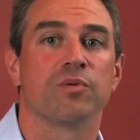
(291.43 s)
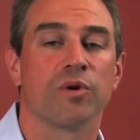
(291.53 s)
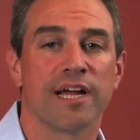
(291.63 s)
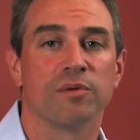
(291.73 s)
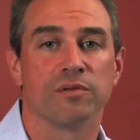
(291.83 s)

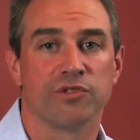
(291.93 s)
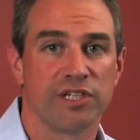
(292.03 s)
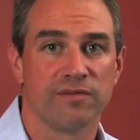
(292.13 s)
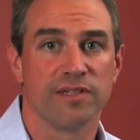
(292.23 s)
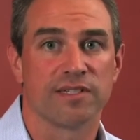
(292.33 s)
We're able to
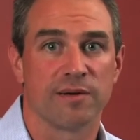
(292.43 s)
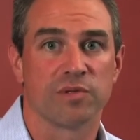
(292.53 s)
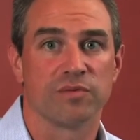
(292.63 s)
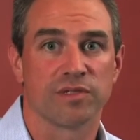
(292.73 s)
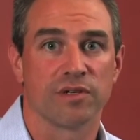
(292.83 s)
achieve these types
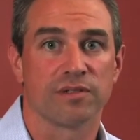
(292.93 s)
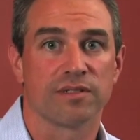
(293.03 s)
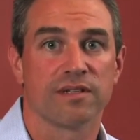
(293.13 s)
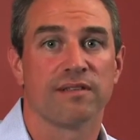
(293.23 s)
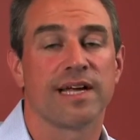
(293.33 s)
of
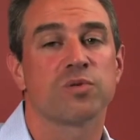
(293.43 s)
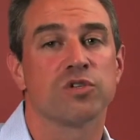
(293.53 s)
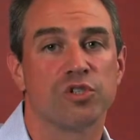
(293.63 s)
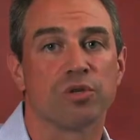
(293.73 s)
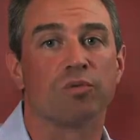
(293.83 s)
results. That's
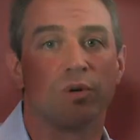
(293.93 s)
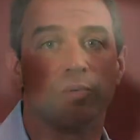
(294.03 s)
what your role